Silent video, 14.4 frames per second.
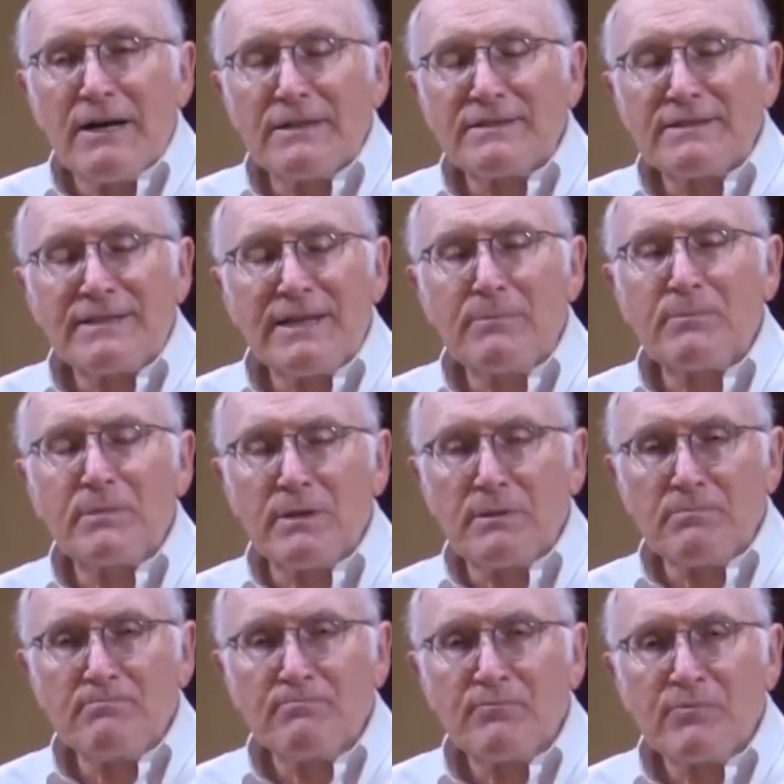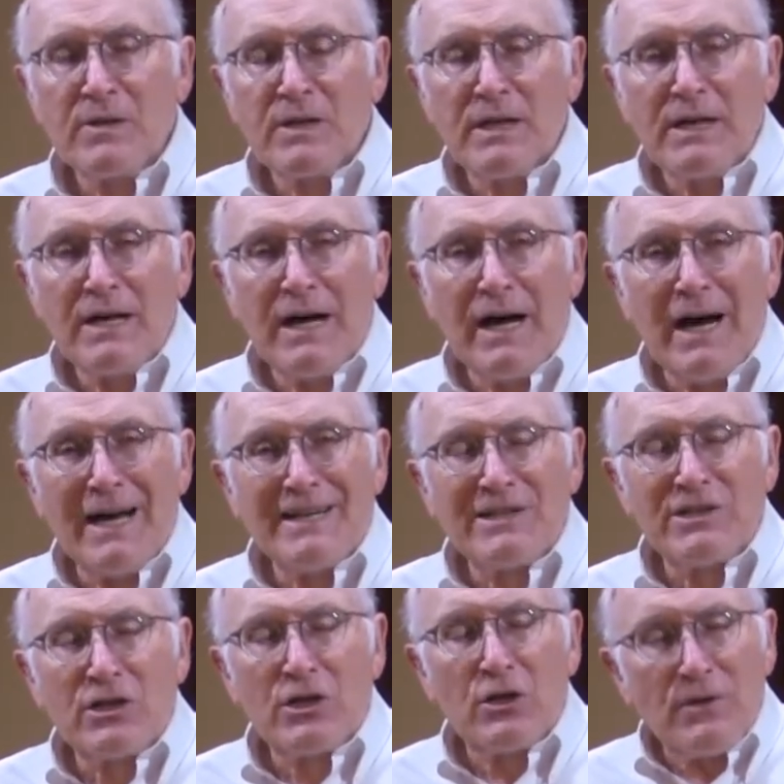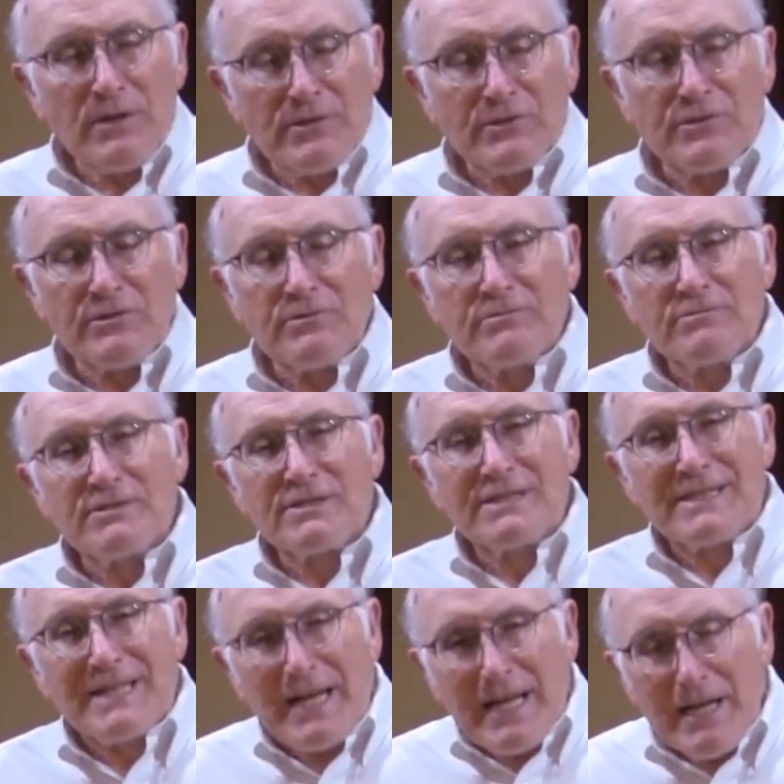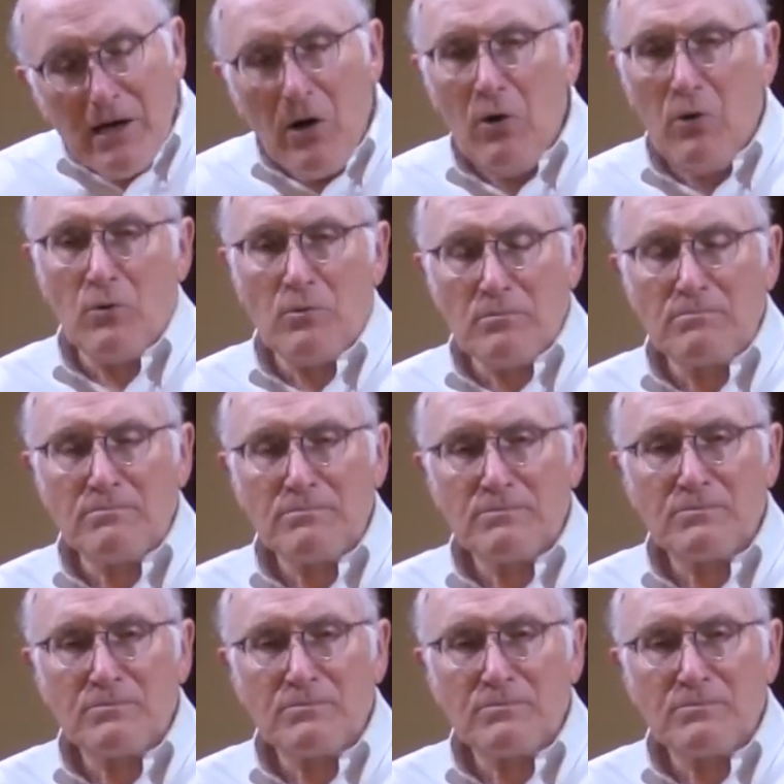symptom, I encourage you, stay home.